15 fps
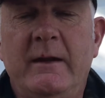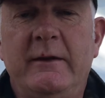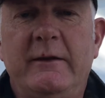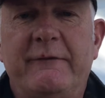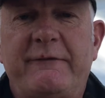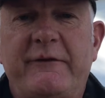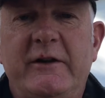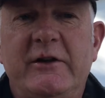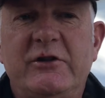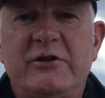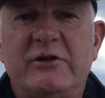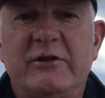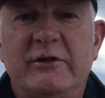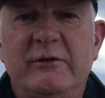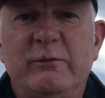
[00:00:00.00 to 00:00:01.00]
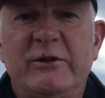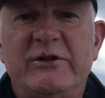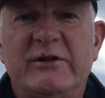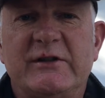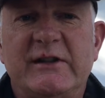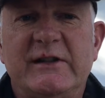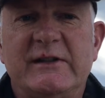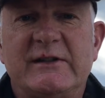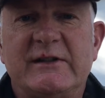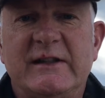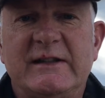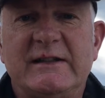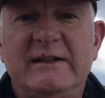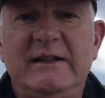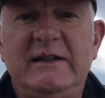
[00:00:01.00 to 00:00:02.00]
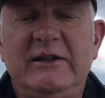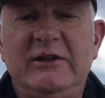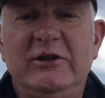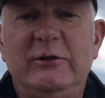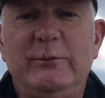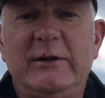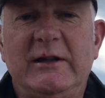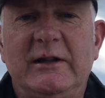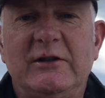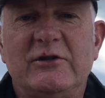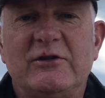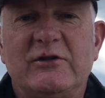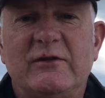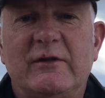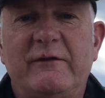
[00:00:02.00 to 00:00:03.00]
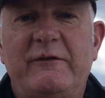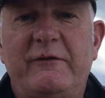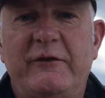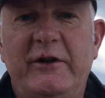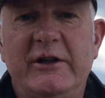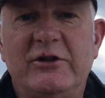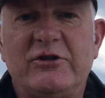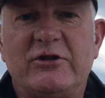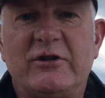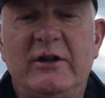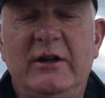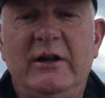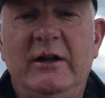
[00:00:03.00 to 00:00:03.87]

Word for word: The fridge, which is a 16 cubic inch fridge,